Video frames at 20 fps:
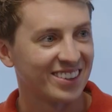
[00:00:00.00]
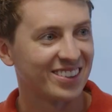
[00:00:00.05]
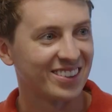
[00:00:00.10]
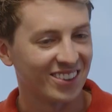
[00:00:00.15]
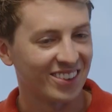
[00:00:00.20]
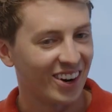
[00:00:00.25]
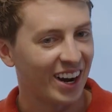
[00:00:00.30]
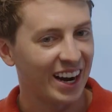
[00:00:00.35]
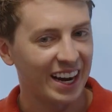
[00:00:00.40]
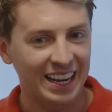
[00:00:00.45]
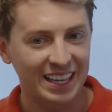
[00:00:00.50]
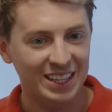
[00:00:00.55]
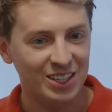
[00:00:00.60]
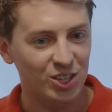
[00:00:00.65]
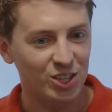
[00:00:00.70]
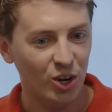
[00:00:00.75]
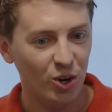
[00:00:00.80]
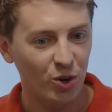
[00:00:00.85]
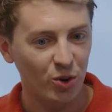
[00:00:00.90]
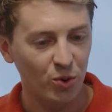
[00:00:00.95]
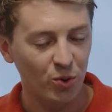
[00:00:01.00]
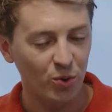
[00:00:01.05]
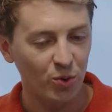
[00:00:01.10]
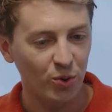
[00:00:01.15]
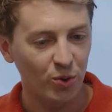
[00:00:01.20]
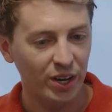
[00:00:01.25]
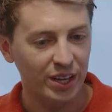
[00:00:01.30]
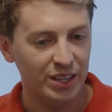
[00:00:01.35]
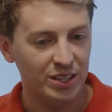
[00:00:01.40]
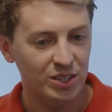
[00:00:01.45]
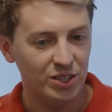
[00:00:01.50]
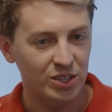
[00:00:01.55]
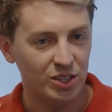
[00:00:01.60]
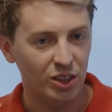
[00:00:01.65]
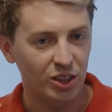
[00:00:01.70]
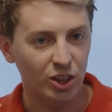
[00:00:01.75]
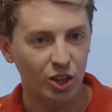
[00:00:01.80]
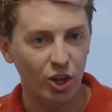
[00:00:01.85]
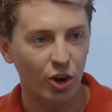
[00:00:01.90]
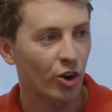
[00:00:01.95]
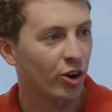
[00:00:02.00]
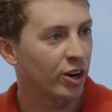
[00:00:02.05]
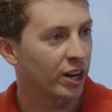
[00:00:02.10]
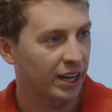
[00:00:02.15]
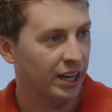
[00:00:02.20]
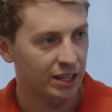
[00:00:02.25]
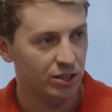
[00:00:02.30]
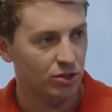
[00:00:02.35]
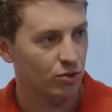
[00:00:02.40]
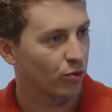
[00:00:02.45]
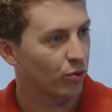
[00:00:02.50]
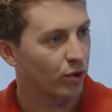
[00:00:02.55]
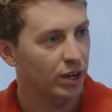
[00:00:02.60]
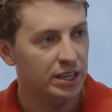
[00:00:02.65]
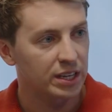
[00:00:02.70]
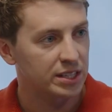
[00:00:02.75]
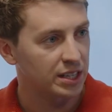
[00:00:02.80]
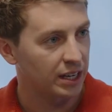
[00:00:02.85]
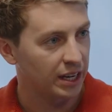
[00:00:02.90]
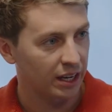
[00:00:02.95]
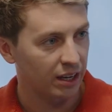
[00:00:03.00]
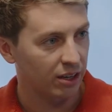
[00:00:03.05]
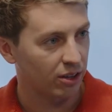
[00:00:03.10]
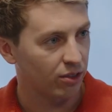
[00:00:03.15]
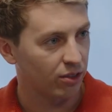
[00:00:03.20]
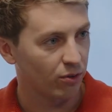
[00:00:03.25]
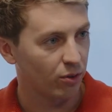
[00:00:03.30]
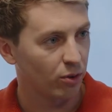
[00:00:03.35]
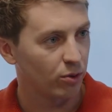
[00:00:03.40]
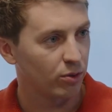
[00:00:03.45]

Right. And so it's learning, it's reasoning through